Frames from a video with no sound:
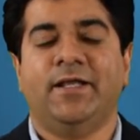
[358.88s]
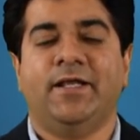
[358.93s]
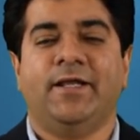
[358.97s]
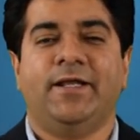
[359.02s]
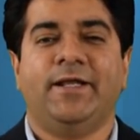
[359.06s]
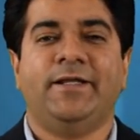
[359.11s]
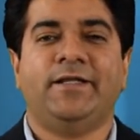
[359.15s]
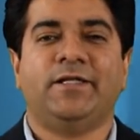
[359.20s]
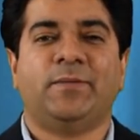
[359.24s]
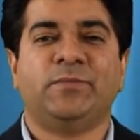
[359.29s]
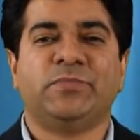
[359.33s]

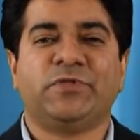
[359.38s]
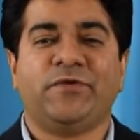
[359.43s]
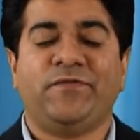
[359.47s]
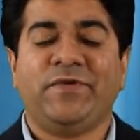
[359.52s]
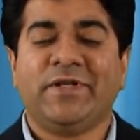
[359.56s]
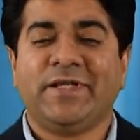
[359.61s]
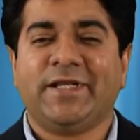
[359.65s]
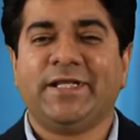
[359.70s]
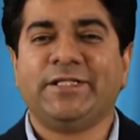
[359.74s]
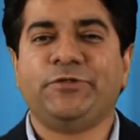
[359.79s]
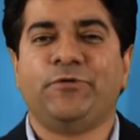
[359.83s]
in terms of,
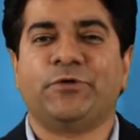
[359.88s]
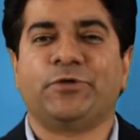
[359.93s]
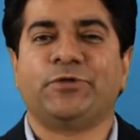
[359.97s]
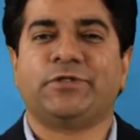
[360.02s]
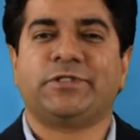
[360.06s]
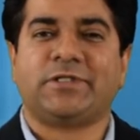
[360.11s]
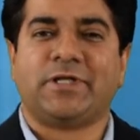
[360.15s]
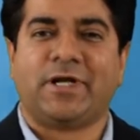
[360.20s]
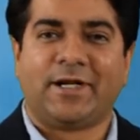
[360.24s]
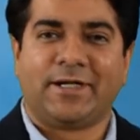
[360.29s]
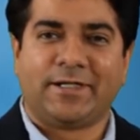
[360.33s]
in case you want to
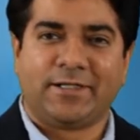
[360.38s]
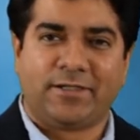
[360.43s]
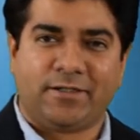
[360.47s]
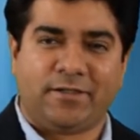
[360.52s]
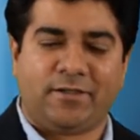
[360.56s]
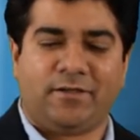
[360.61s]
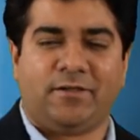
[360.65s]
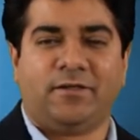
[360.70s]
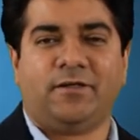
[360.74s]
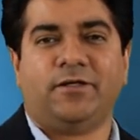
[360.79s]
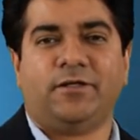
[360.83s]
start
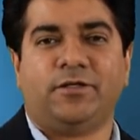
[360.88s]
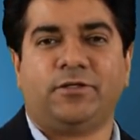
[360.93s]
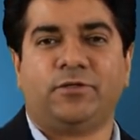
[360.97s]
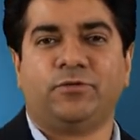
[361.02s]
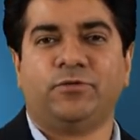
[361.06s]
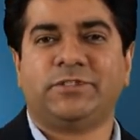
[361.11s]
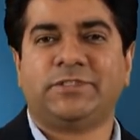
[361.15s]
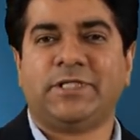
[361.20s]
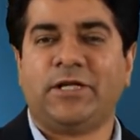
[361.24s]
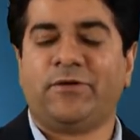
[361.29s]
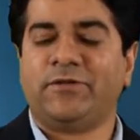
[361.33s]

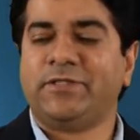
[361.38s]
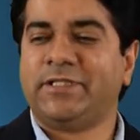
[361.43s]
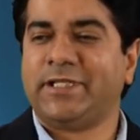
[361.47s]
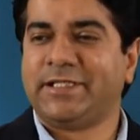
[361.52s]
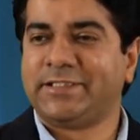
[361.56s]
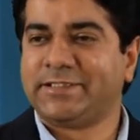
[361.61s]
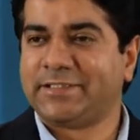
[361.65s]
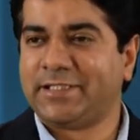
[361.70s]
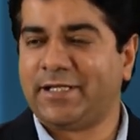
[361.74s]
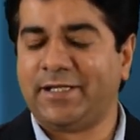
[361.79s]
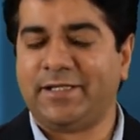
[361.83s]
to sell on their
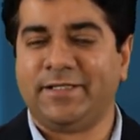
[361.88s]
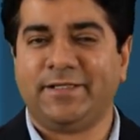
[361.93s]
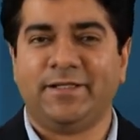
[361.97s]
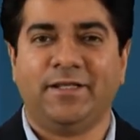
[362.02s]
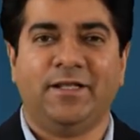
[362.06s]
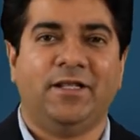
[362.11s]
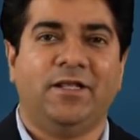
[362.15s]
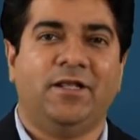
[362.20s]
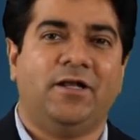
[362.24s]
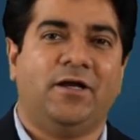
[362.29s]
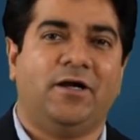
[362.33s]
site,
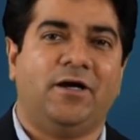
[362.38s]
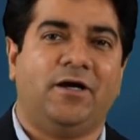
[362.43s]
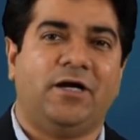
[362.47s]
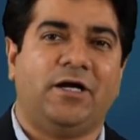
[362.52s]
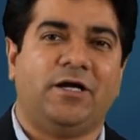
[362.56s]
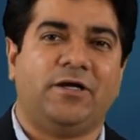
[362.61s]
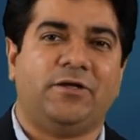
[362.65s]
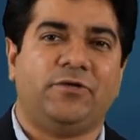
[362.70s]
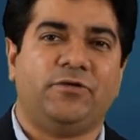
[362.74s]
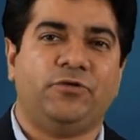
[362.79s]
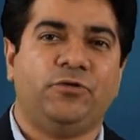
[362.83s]

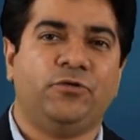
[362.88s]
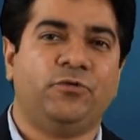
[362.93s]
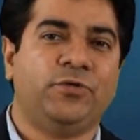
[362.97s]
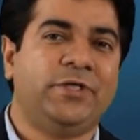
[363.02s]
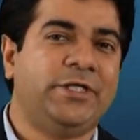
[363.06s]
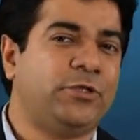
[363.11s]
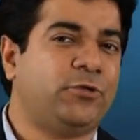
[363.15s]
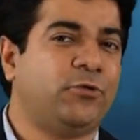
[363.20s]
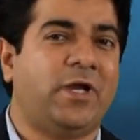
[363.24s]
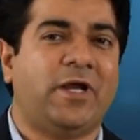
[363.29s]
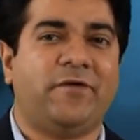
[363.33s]
you
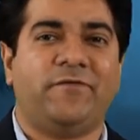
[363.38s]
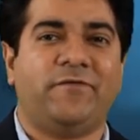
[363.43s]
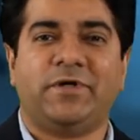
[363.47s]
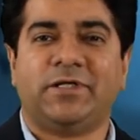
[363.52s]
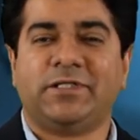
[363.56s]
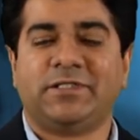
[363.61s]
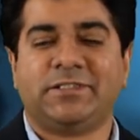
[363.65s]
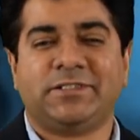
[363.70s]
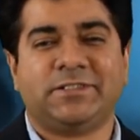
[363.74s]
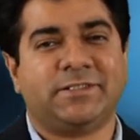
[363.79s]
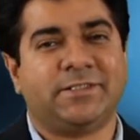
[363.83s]
need to have
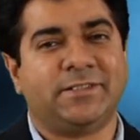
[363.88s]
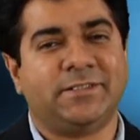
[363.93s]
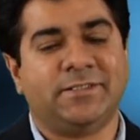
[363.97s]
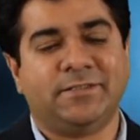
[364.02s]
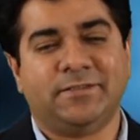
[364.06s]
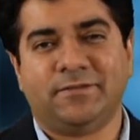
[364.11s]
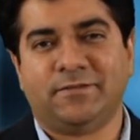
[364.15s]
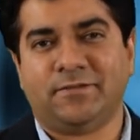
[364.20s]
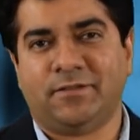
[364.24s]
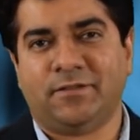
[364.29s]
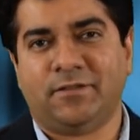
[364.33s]
a certain
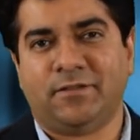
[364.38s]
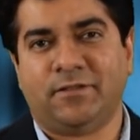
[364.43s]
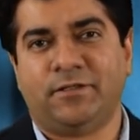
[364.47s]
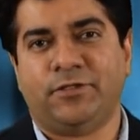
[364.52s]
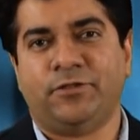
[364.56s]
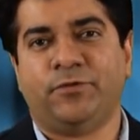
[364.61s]
you